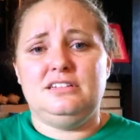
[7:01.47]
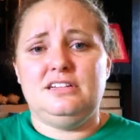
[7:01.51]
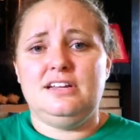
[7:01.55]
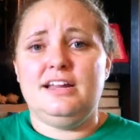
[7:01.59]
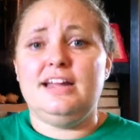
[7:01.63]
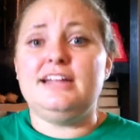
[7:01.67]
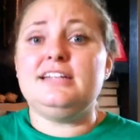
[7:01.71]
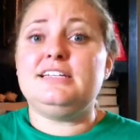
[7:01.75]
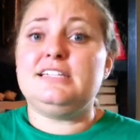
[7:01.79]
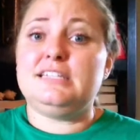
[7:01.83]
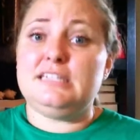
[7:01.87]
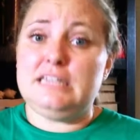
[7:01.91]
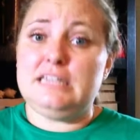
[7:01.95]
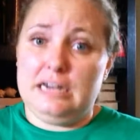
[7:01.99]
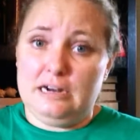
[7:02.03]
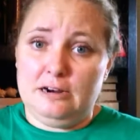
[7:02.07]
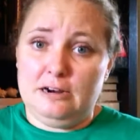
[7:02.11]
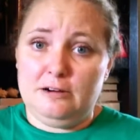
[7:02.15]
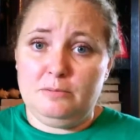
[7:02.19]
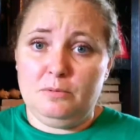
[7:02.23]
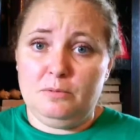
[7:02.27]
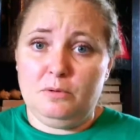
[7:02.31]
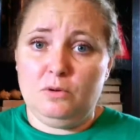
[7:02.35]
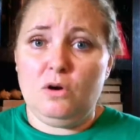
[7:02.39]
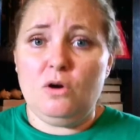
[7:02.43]
It's
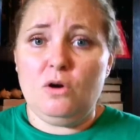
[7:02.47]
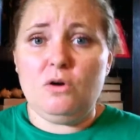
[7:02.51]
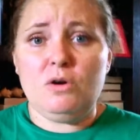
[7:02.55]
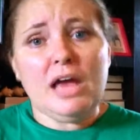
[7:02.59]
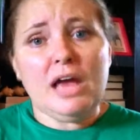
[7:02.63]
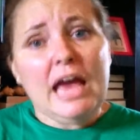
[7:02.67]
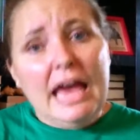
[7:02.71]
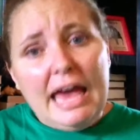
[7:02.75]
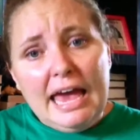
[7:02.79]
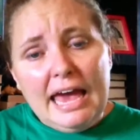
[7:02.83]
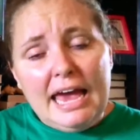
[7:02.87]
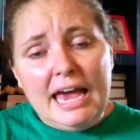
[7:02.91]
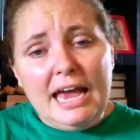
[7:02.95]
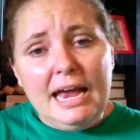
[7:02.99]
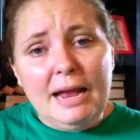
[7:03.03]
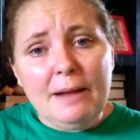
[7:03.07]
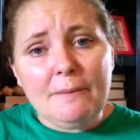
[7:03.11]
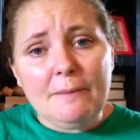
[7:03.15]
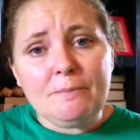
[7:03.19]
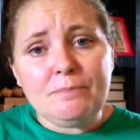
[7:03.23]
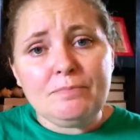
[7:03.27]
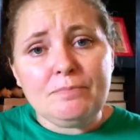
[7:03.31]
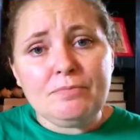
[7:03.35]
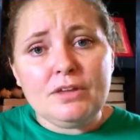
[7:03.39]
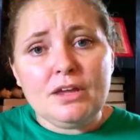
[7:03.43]
terrible. Okay.